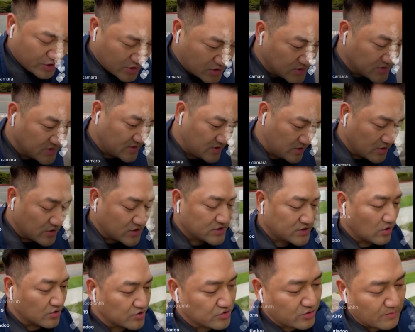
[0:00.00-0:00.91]
Use
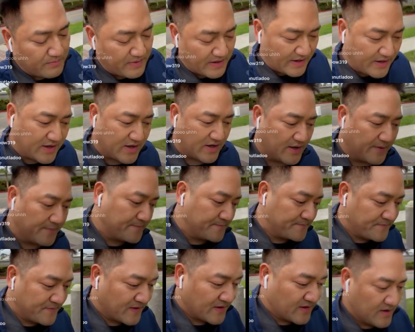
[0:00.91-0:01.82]
your social
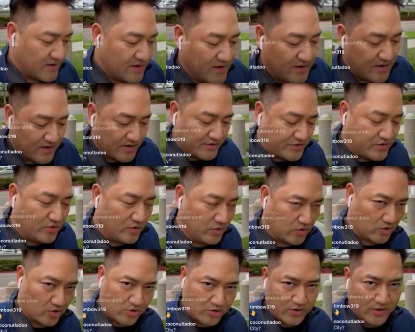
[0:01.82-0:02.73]
media
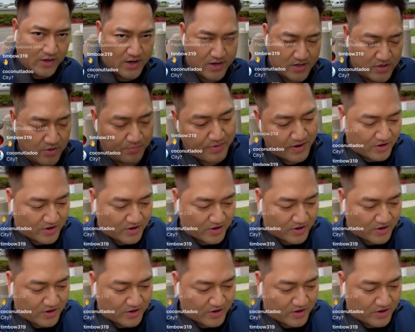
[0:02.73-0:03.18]
to learn